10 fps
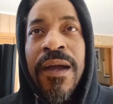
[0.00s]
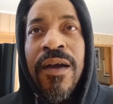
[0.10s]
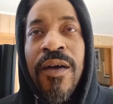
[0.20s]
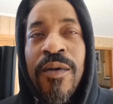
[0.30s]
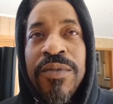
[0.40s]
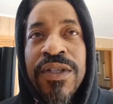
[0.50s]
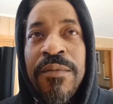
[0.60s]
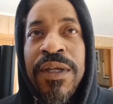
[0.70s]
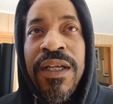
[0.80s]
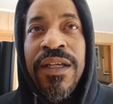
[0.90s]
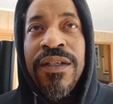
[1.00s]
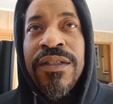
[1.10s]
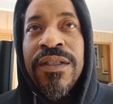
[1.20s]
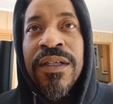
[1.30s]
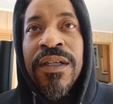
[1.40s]
Um, some of
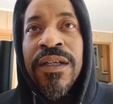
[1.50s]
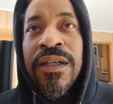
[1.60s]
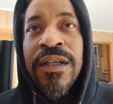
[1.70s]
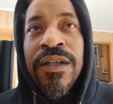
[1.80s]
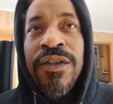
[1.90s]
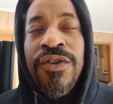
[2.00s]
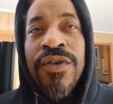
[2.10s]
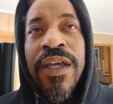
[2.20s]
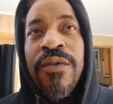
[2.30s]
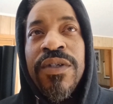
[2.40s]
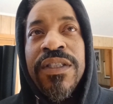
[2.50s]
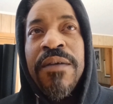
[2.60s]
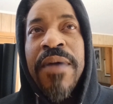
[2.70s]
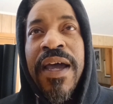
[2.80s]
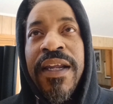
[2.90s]
these you'll get with
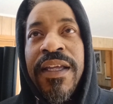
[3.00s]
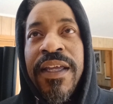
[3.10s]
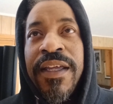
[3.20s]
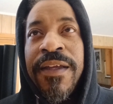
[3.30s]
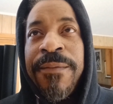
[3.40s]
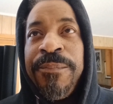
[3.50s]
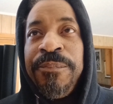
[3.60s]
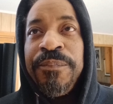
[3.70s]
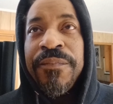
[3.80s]
somebody and